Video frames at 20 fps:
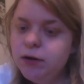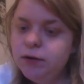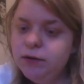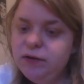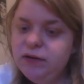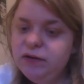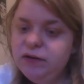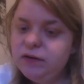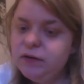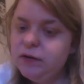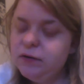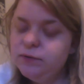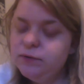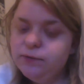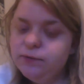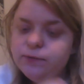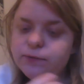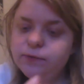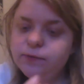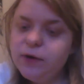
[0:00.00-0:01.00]
These are
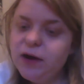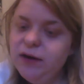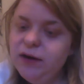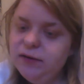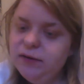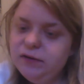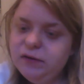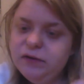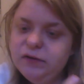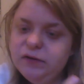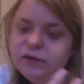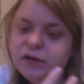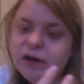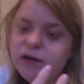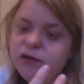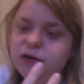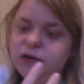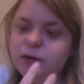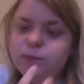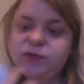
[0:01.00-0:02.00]
phrases that
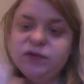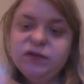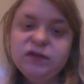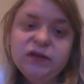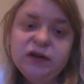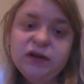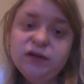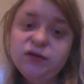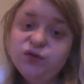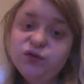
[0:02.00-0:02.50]
attempt to say